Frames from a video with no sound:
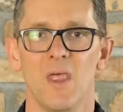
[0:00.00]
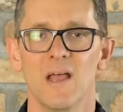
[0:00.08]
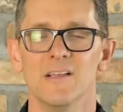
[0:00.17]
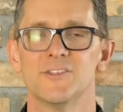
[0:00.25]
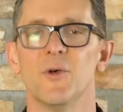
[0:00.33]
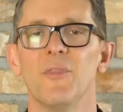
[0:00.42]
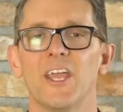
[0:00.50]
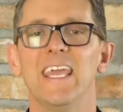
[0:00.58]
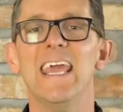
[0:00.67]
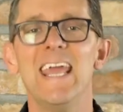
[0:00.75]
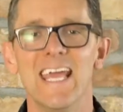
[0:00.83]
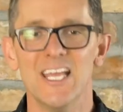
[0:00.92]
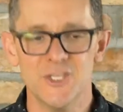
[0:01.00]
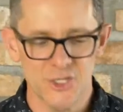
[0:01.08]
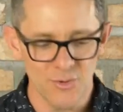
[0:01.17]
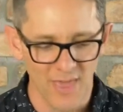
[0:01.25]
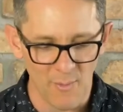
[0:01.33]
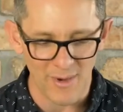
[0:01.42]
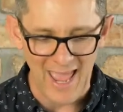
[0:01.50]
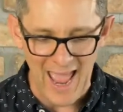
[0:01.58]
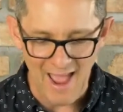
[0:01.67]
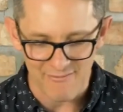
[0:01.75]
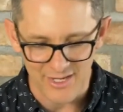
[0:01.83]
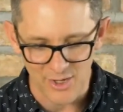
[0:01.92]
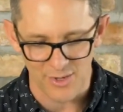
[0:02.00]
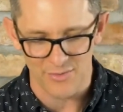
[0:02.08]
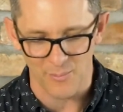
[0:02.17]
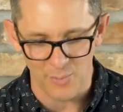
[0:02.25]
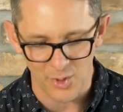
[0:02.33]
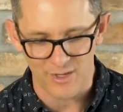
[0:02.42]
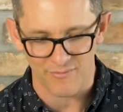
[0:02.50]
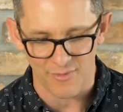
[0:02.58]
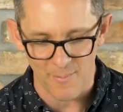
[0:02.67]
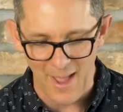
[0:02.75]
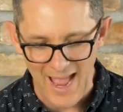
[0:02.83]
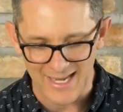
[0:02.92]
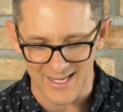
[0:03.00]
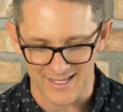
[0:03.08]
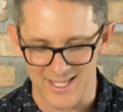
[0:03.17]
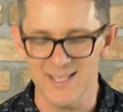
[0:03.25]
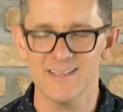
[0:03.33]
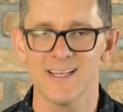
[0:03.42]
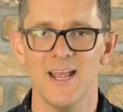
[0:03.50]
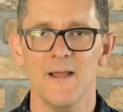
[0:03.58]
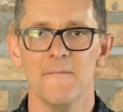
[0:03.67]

So the key issue that we have here in the book of Habakkuk is